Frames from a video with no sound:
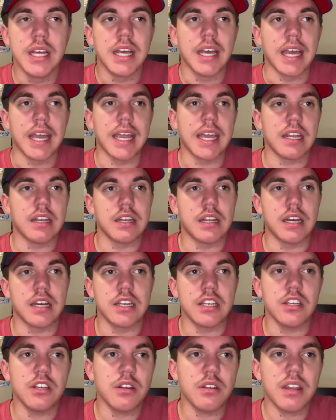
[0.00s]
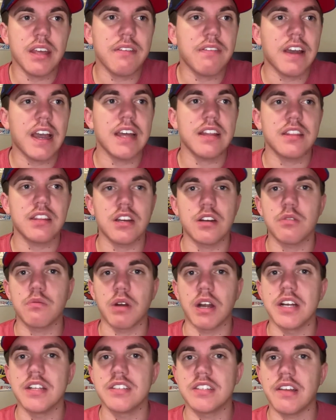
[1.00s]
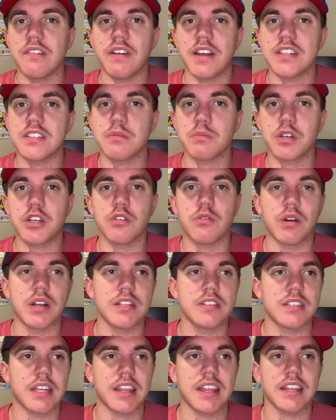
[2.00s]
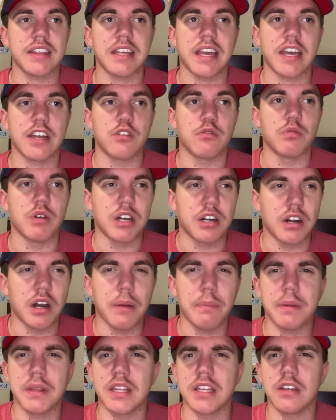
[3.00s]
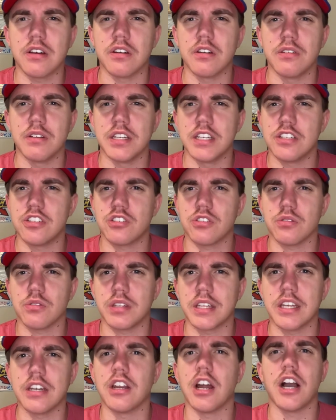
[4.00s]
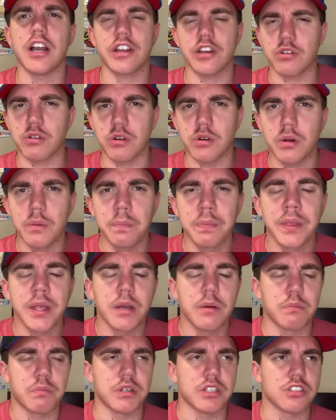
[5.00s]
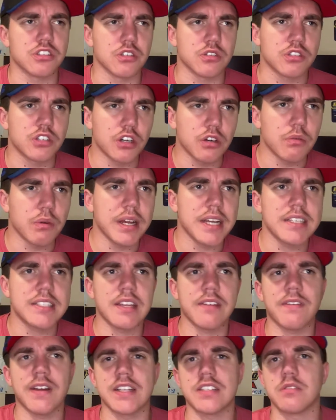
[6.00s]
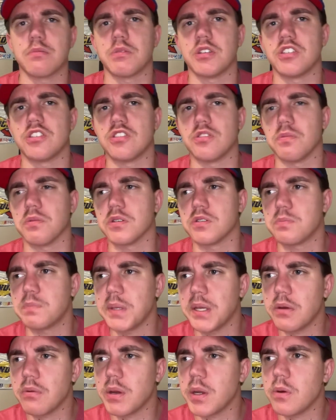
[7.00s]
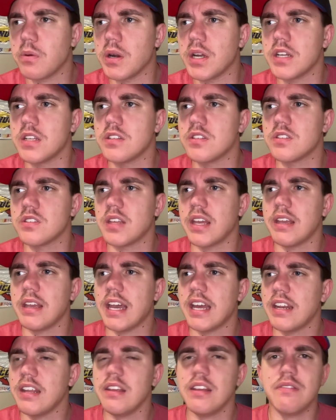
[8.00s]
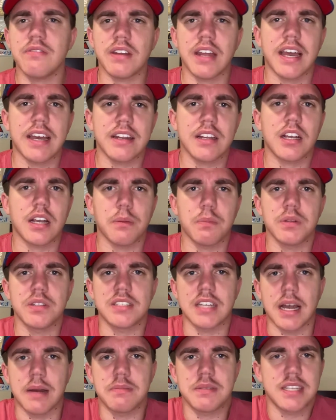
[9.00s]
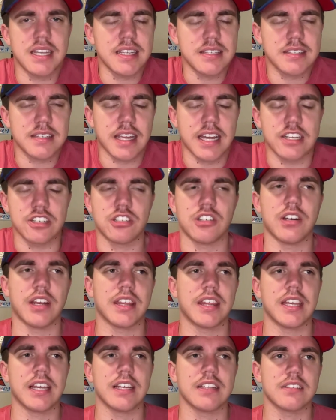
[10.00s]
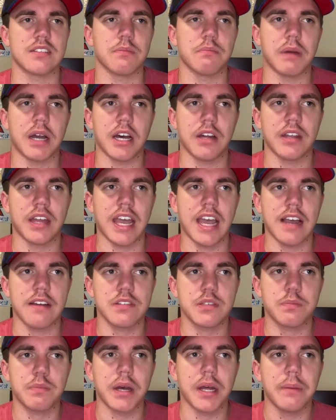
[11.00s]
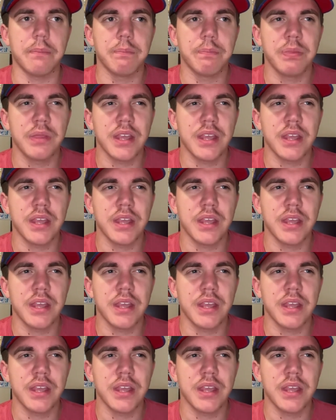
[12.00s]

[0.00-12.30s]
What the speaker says: And, you know, they've had their runs. They've had some good runs. I think they had a runner-up at the inaugural Bristol Dirt Race. They've had some good Super Speedway runs. They had even had a couple top 10s last year. I think it's a mile and a half, but